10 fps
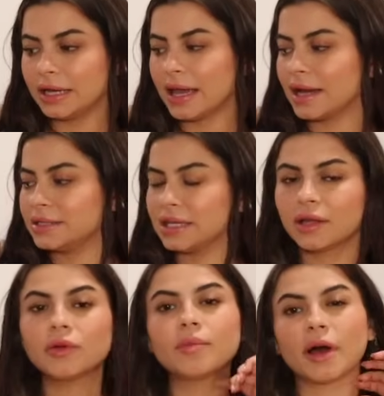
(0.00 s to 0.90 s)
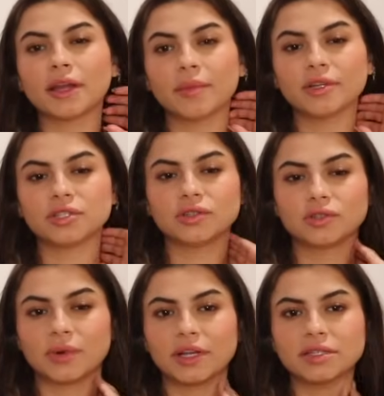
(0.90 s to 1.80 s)
yeah, dealing with body image in your
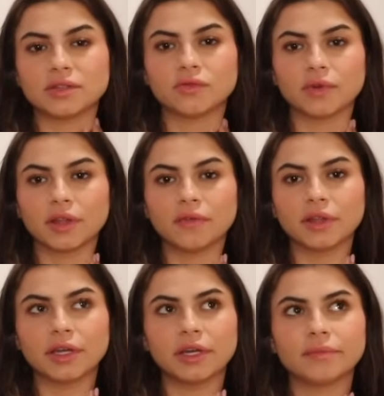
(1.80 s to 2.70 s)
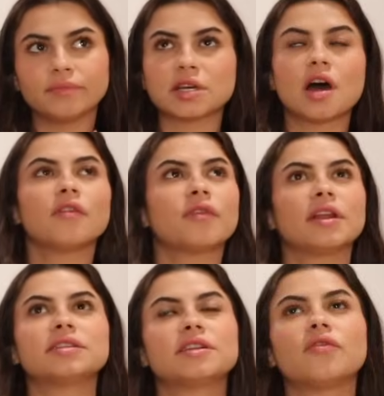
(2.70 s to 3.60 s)
20s is really, really tough,
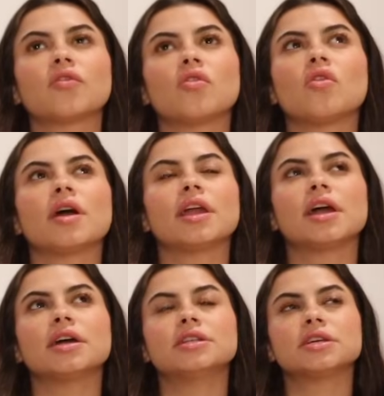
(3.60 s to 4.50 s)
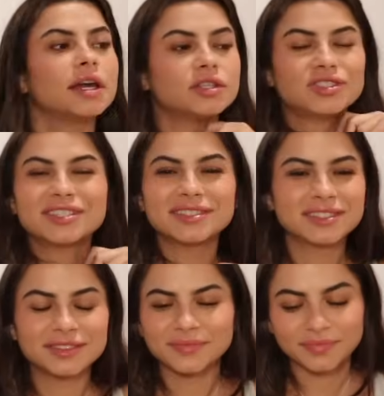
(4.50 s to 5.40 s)
and it's difficult, and it's
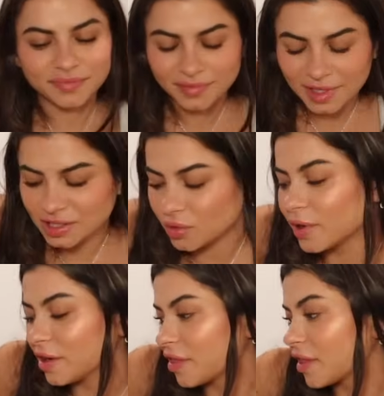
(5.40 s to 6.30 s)
just, it's a weird